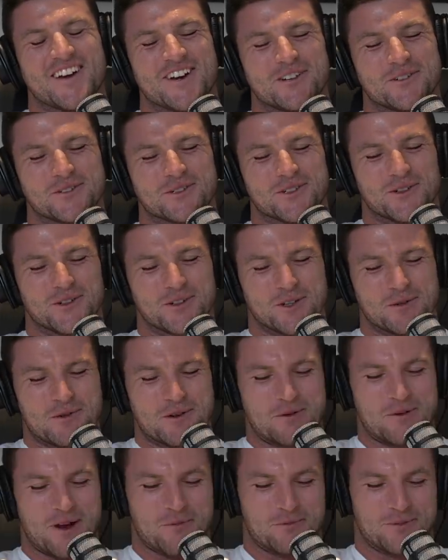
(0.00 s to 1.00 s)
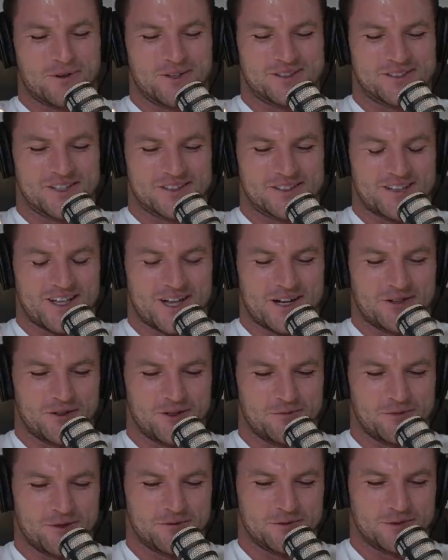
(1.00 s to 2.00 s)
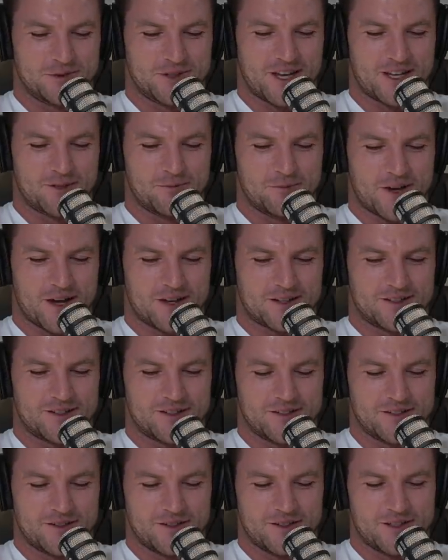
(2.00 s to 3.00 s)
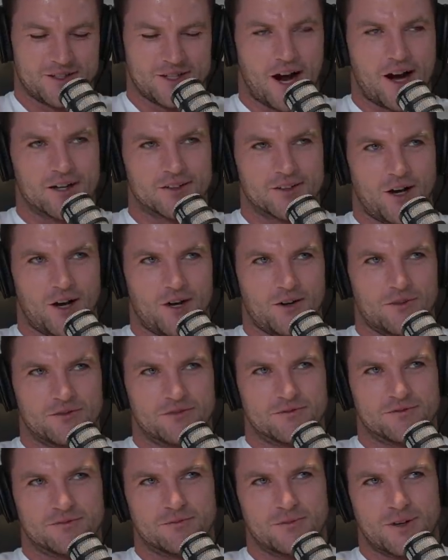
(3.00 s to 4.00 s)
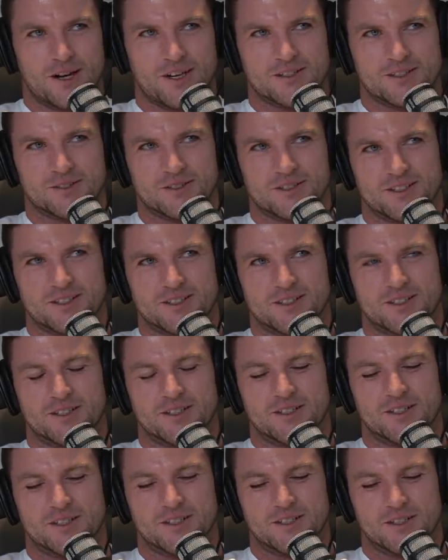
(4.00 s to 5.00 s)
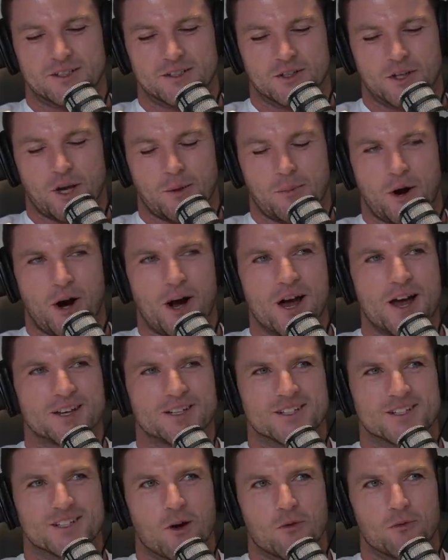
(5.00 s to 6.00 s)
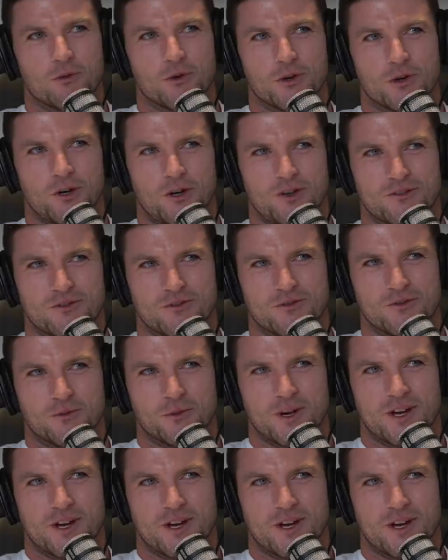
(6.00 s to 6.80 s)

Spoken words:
We'll talk a bit about preseason later on, but we'll take it back to Young Dolph. Was Tobias Rudolf.